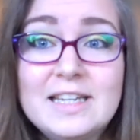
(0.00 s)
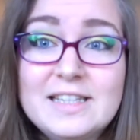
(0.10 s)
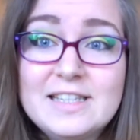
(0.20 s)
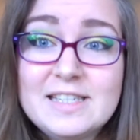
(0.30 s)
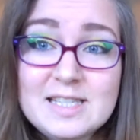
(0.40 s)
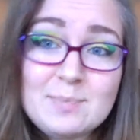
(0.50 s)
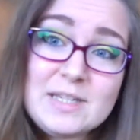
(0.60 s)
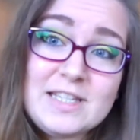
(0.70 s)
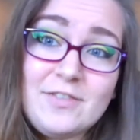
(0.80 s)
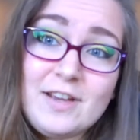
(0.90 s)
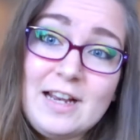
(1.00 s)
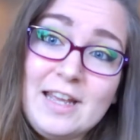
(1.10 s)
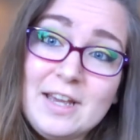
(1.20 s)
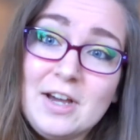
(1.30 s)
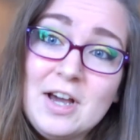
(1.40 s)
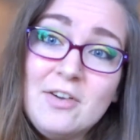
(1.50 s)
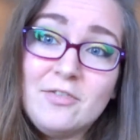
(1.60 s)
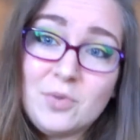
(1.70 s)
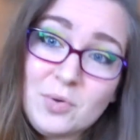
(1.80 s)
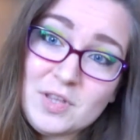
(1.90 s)
this is specifically
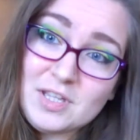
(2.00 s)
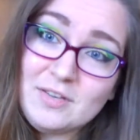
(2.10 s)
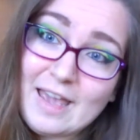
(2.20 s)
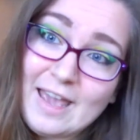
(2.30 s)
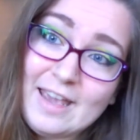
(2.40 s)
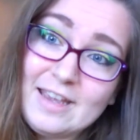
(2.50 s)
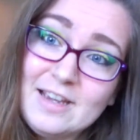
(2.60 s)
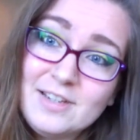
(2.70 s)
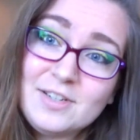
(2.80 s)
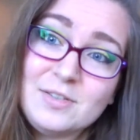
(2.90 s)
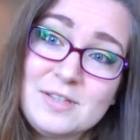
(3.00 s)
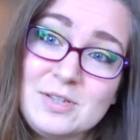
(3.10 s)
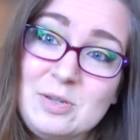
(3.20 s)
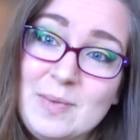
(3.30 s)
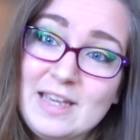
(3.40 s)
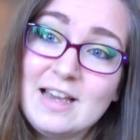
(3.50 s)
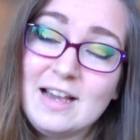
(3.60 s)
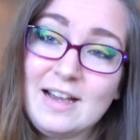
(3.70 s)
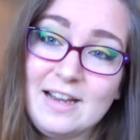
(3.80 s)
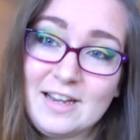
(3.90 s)
for the UK. Don't sue me,
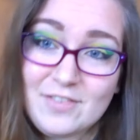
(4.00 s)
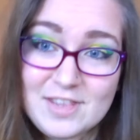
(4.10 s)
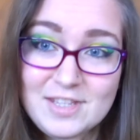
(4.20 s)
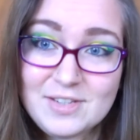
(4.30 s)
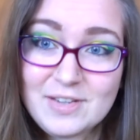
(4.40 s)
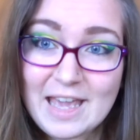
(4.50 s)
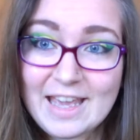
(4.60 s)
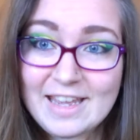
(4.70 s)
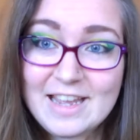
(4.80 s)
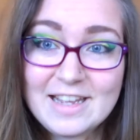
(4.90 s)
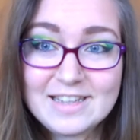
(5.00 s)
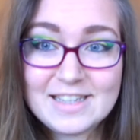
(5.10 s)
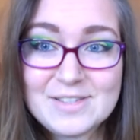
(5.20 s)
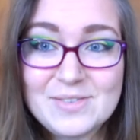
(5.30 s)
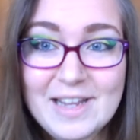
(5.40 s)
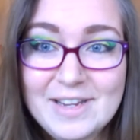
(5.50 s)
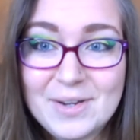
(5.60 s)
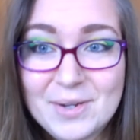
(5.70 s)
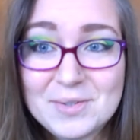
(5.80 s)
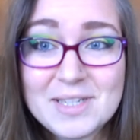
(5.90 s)
I live in the UK, that's all I
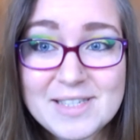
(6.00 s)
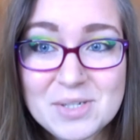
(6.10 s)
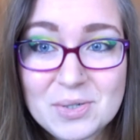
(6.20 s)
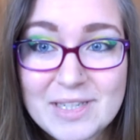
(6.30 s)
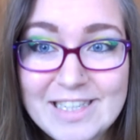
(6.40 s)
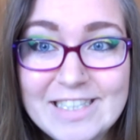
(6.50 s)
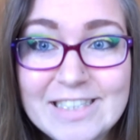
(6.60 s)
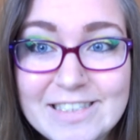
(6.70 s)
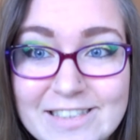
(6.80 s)
know, sorry.